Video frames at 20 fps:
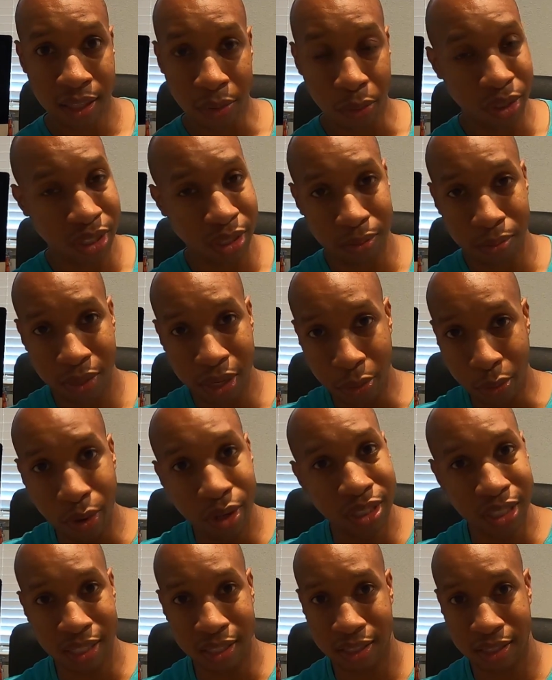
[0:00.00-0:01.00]
It
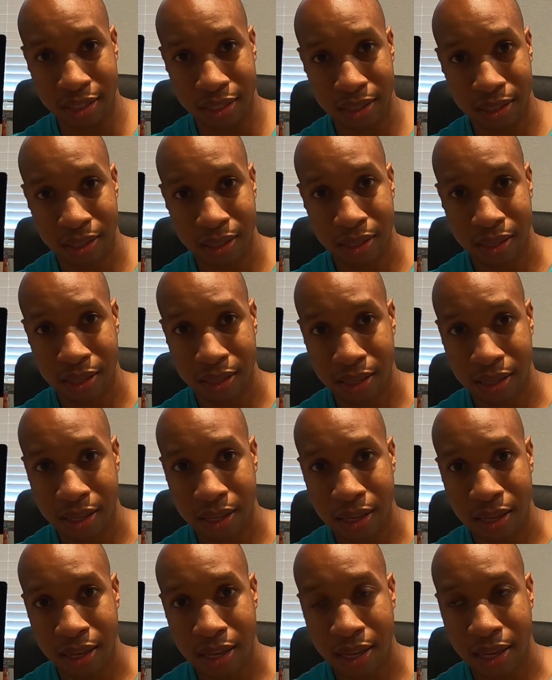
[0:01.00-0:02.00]
wasn't.
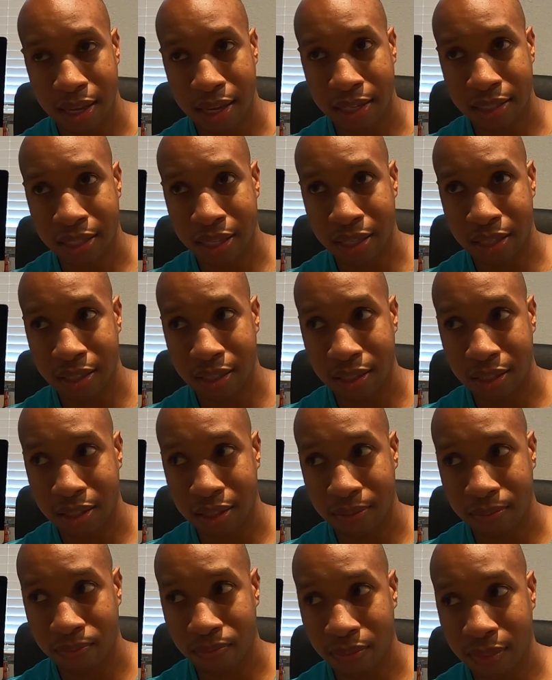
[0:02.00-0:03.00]
I said,
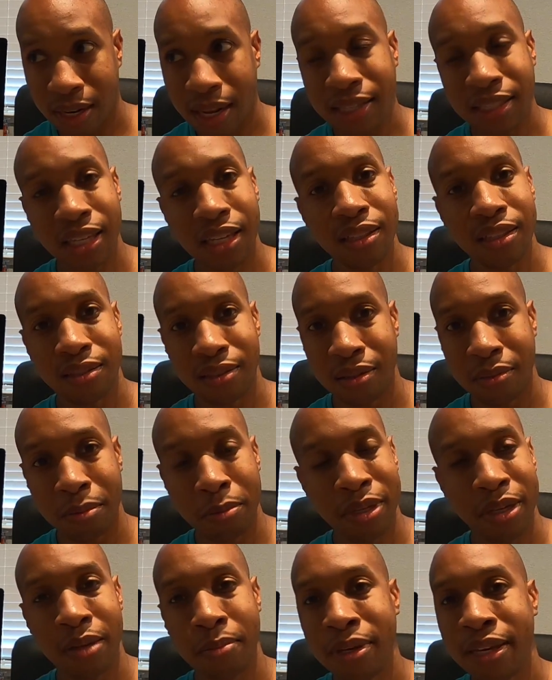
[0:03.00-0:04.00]
let
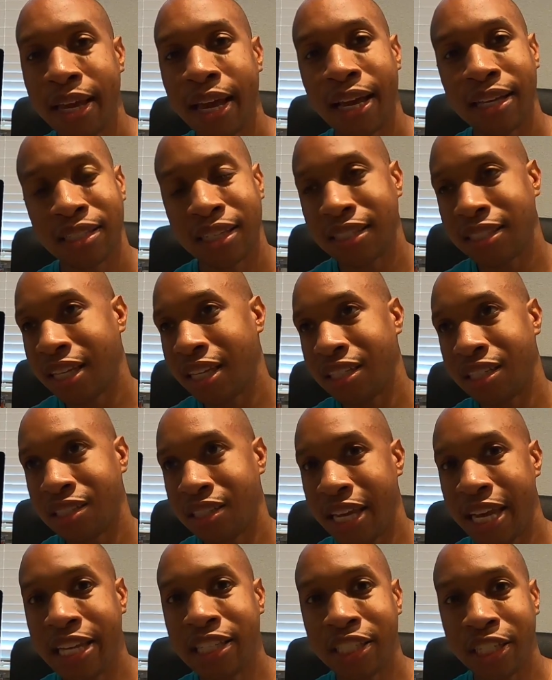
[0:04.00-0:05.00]
me guess. I said, it's
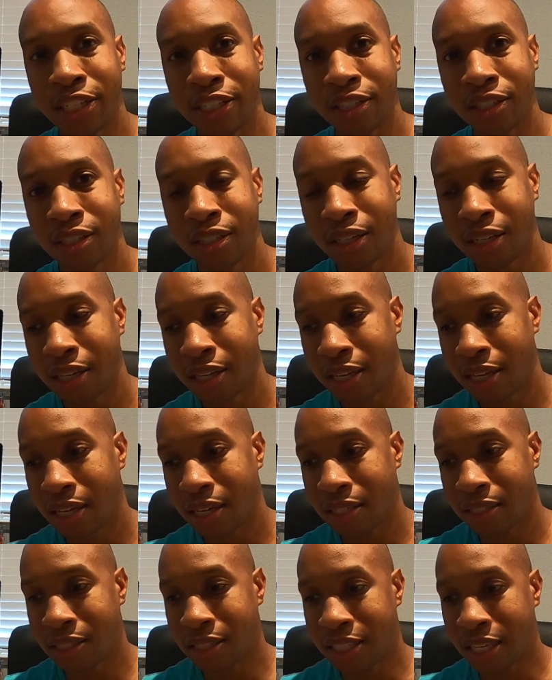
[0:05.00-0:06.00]
just easier
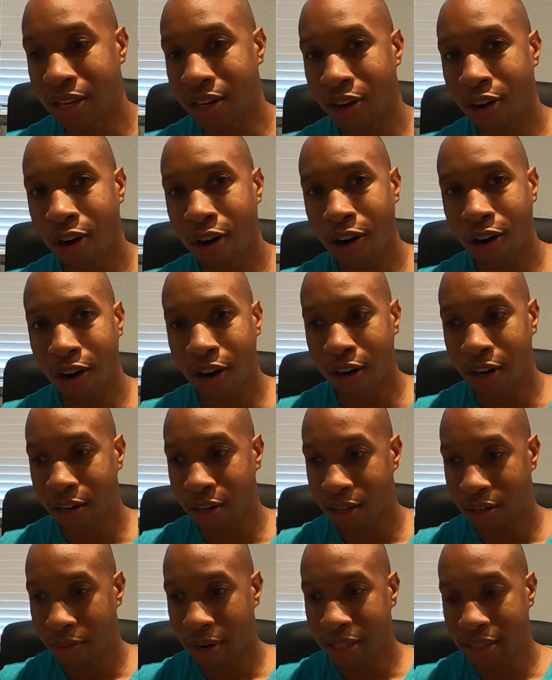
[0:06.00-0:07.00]
to sell the
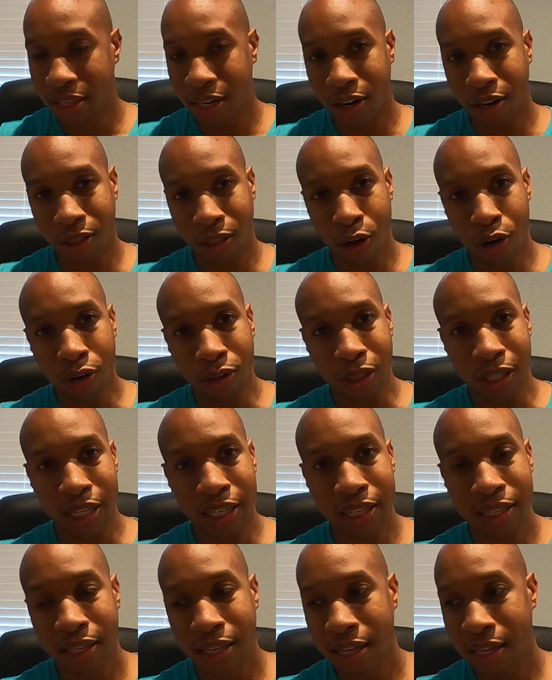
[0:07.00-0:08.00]
car right there
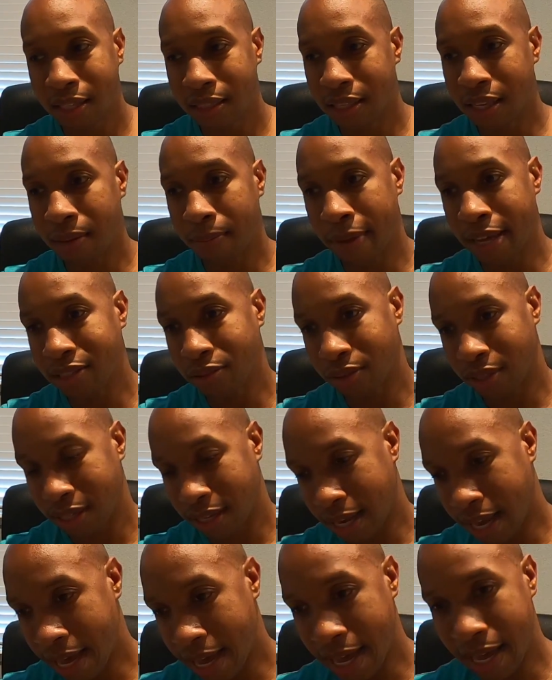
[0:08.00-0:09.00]
locally than to mess with the
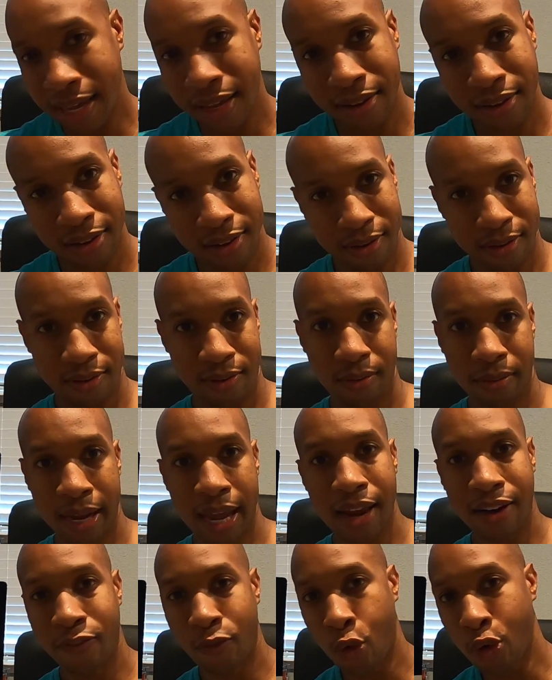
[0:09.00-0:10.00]
guy from
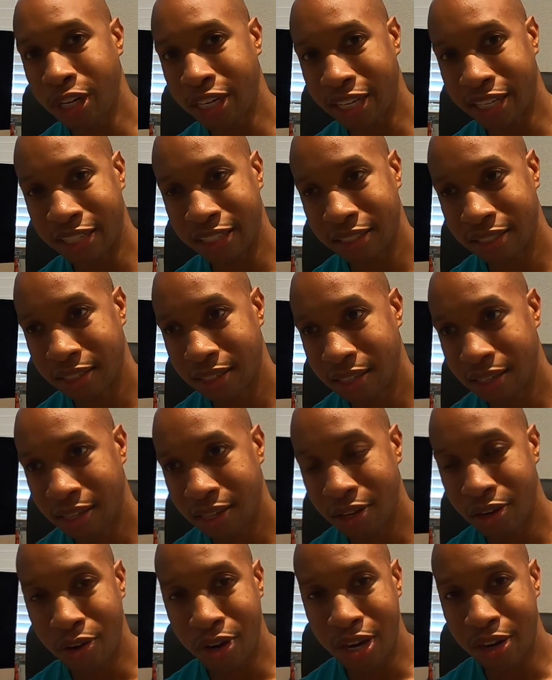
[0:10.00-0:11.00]
California
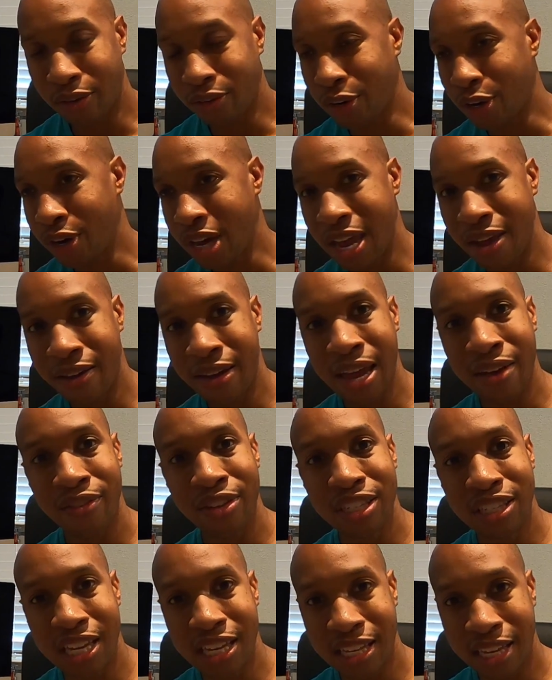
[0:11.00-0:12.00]
who you don't know, you
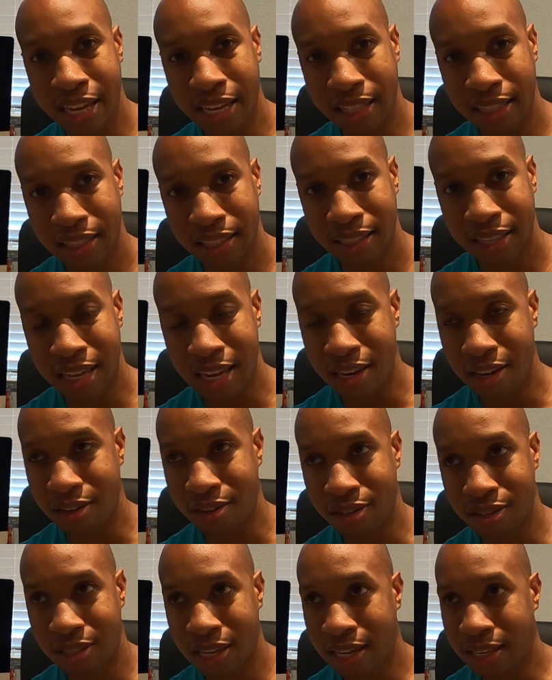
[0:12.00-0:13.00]
haven't seen yet.
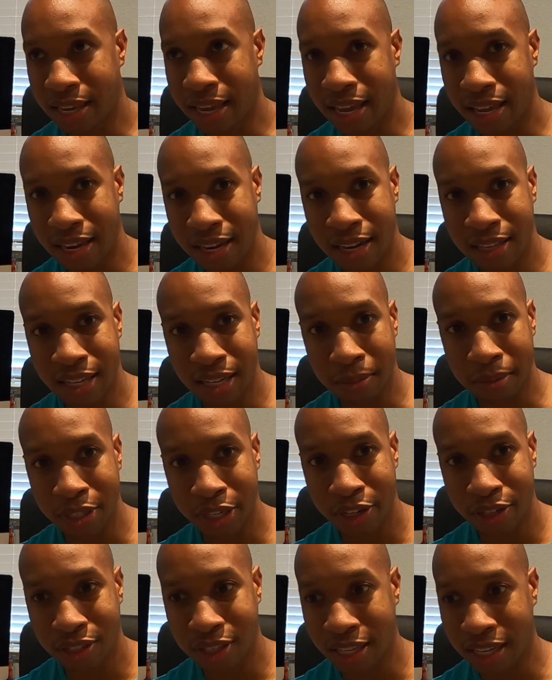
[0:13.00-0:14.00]
You're just thinking that you're not taking them
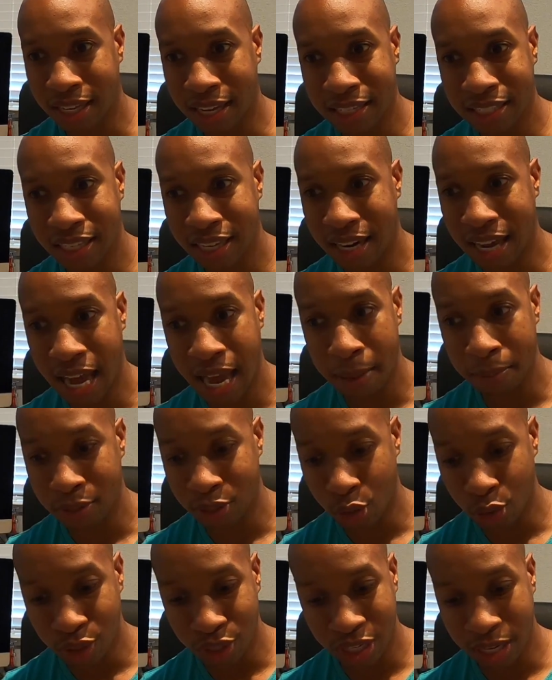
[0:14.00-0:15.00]
seriously. I said, I
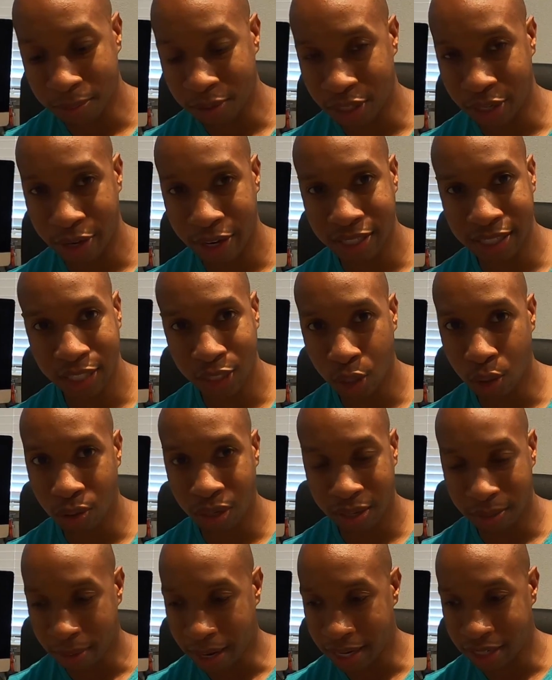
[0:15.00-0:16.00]
told you I'm serious. I
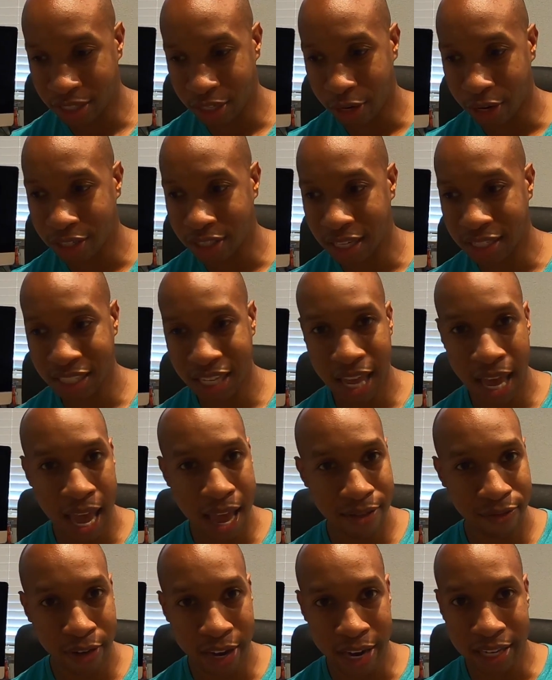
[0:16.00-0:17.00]
told everybody serious. I said, I
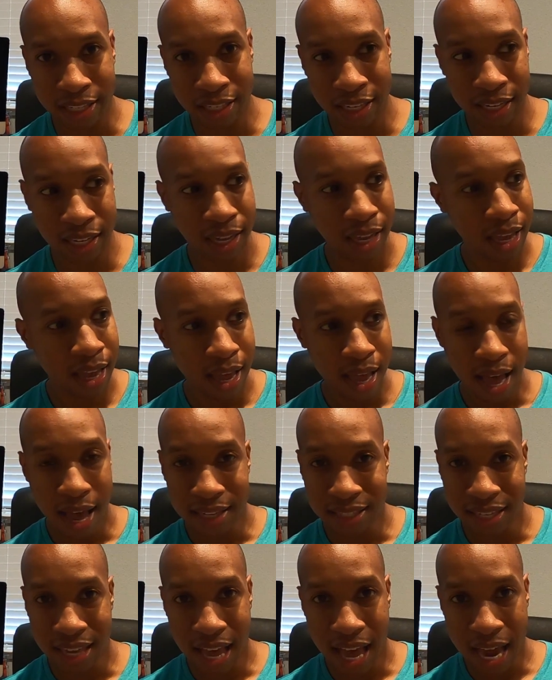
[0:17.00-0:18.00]
have financing.
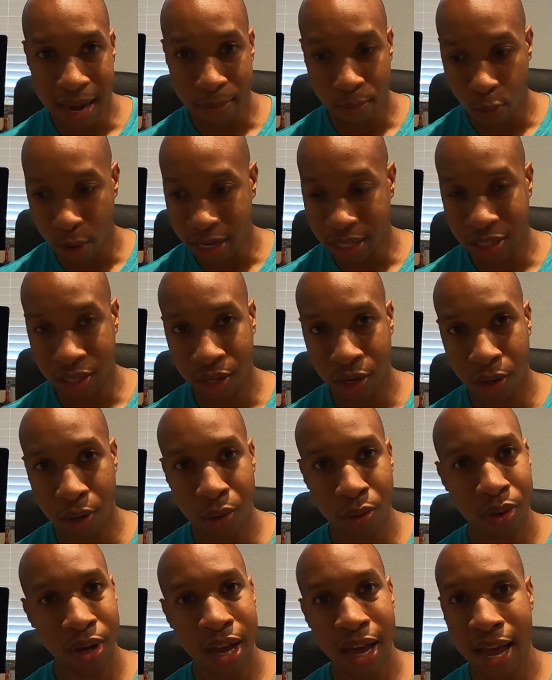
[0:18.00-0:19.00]
I said, I am ready to
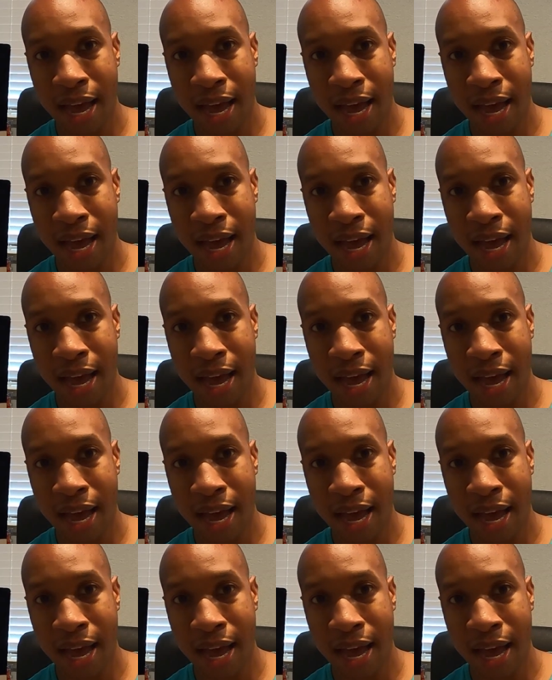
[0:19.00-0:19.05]
go.